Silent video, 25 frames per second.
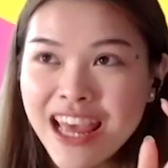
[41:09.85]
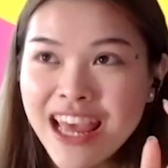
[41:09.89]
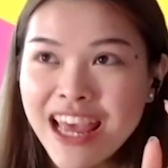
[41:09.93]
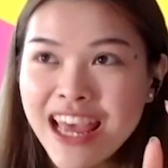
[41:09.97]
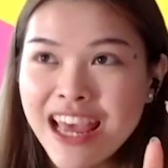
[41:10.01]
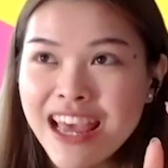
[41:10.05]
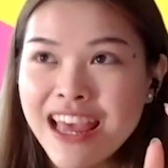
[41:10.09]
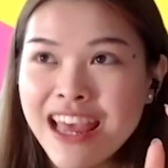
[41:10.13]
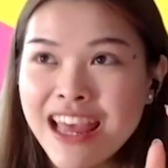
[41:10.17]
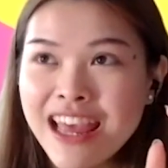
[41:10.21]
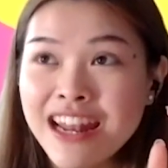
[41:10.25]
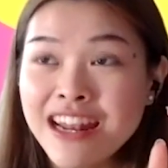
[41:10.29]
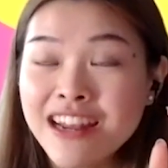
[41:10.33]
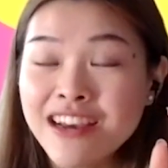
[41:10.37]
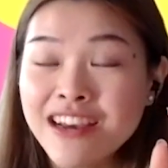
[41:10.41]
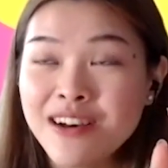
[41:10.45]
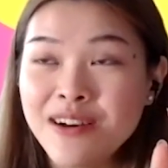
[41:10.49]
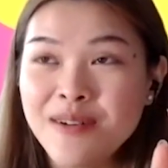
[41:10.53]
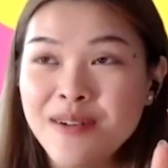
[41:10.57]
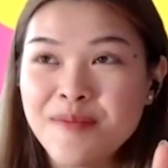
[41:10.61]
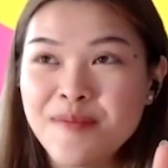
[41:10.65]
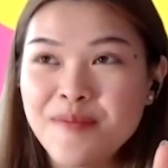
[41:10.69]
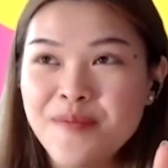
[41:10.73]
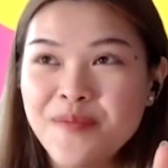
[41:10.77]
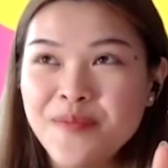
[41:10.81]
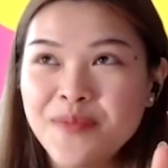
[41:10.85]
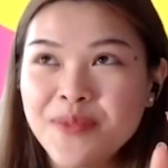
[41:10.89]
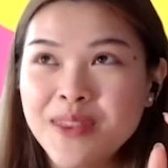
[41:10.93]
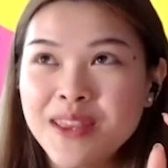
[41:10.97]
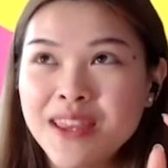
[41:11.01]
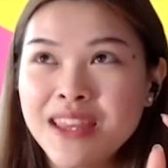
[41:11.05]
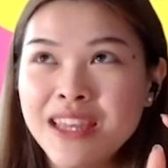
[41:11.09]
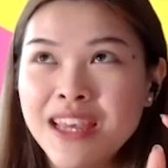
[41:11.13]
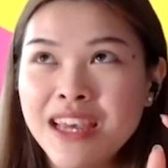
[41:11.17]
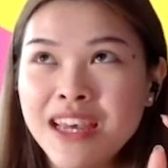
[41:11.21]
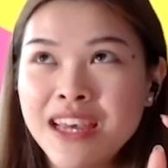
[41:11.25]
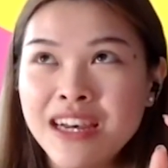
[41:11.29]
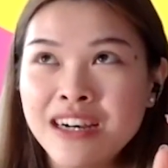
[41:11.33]
And
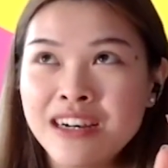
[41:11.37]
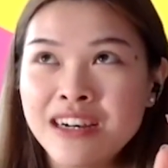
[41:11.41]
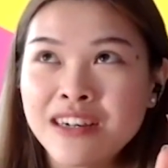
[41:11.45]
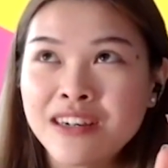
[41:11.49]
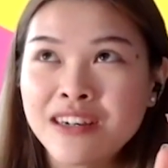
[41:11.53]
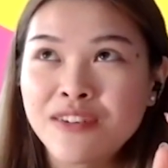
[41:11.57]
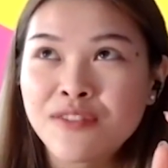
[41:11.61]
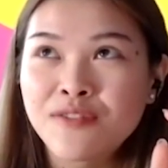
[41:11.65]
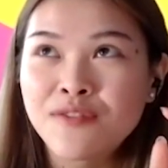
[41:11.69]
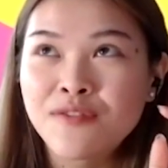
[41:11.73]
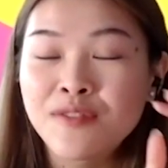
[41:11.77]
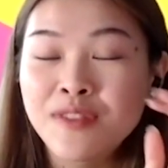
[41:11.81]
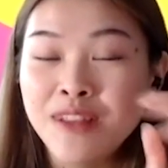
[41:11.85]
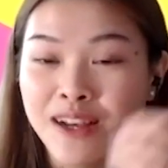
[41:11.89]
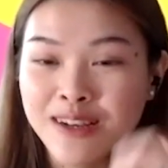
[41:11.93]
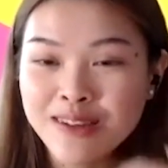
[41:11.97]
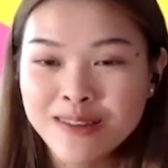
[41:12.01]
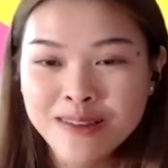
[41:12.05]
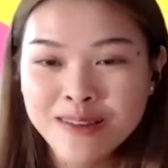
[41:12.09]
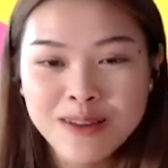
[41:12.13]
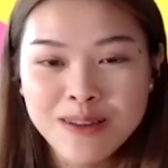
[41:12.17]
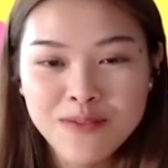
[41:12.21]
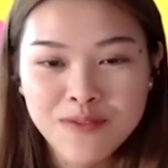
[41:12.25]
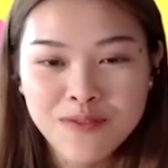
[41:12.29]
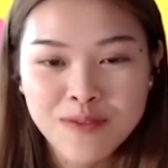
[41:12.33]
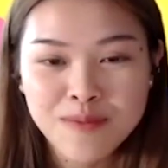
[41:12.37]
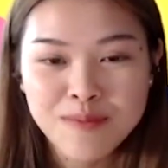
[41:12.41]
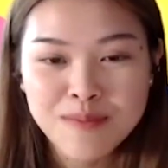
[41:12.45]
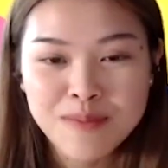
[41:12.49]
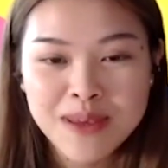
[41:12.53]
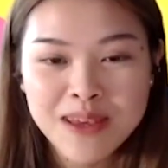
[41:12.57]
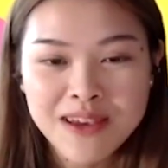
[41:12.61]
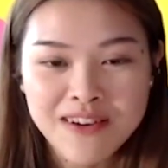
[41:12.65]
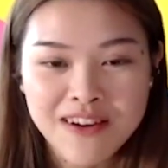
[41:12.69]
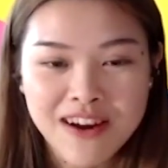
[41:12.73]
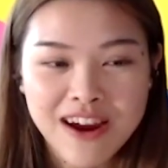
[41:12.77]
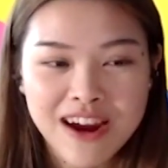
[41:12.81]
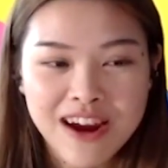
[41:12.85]
luckily for me,
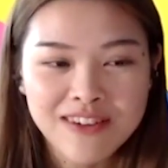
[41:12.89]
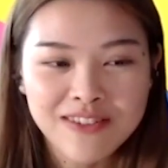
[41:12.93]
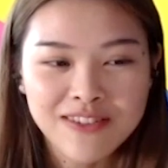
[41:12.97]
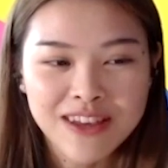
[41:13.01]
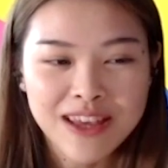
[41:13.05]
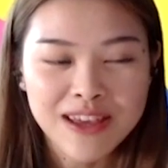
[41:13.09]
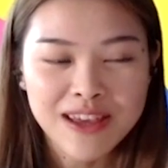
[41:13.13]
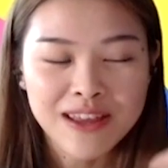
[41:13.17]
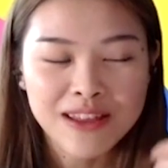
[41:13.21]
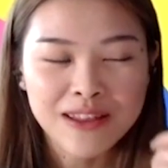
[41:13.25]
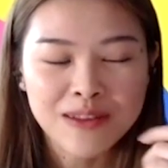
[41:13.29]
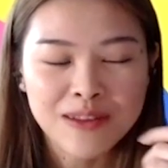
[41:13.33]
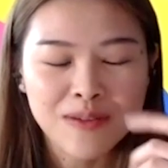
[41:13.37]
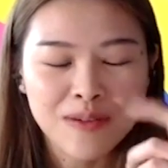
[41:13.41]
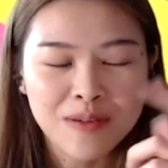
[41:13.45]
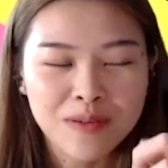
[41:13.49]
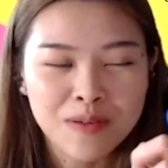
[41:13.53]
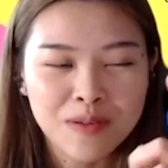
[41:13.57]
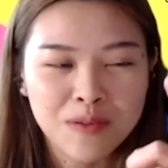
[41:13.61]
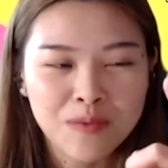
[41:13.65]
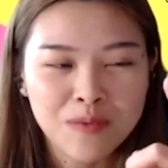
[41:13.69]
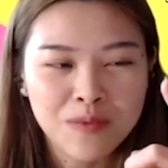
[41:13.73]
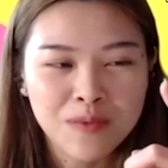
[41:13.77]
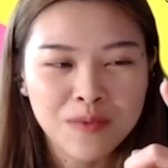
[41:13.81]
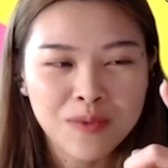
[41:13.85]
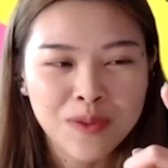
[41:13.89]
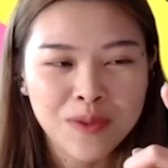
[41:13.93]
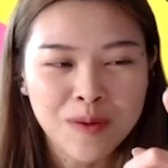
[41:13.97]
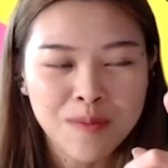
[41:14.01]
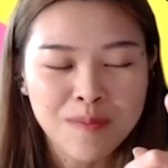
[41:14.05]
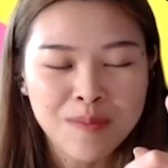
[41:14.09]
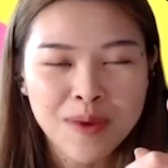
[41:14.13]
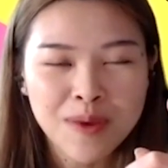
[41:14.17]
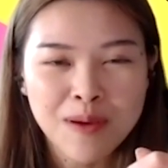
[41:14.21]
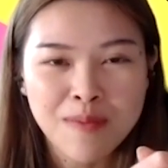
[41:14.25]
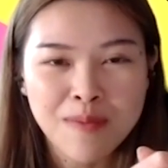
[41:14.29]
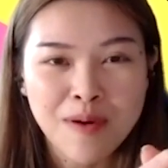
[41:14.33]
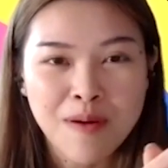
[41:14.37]
right? Okay, the topic
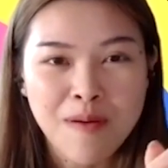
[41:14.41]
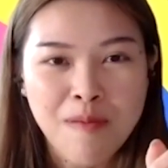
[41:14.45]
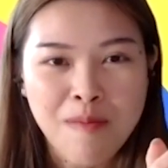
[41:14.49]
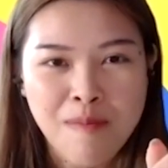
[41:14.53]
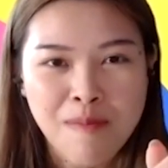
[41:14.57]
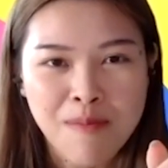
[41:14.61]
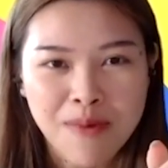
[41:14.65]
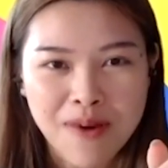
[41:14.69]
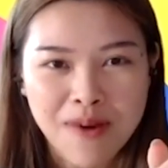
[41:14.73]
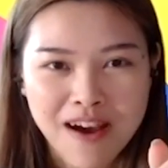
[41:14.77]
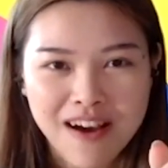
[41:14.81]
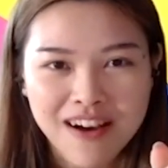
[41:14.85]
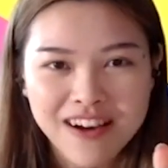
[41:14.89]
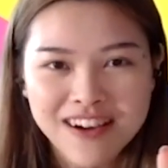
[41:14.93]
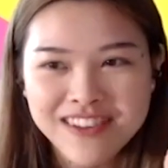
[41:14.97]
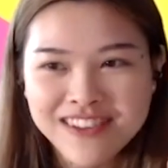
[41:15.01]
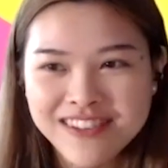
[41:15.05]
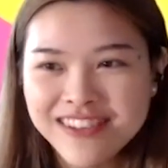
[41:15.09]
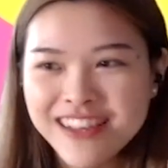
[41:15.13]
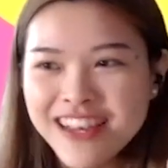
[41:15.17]
about bugs.